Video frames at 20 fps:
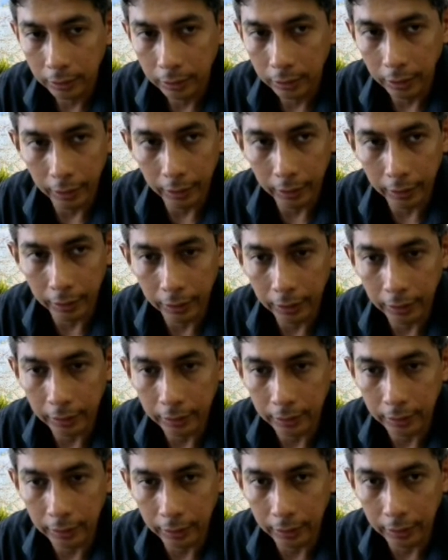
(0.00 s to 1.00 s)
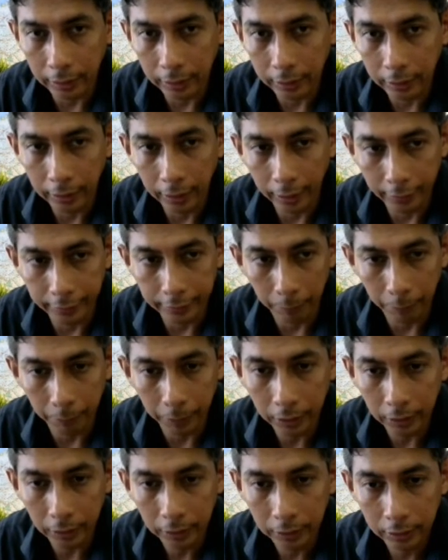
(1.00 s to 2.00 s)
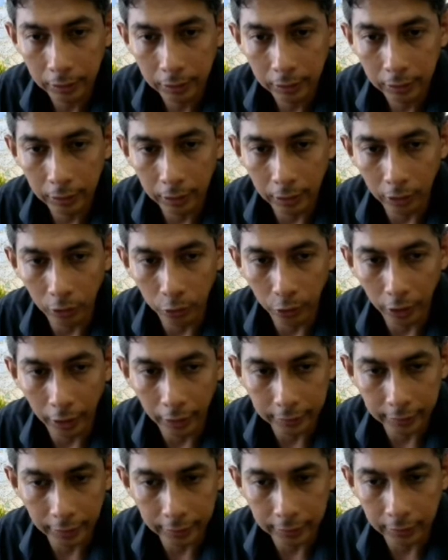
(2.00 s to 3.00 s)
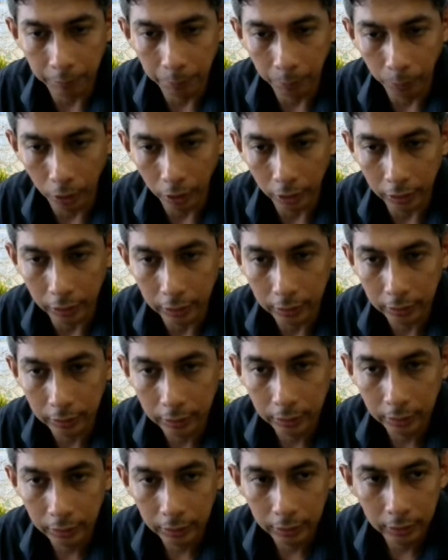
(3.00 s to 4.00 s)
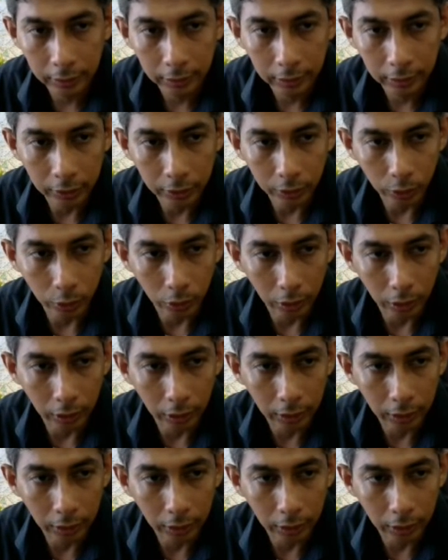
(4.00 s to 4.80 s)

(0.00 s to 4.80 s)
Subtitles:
And here is the example how to access the port. Yeah? So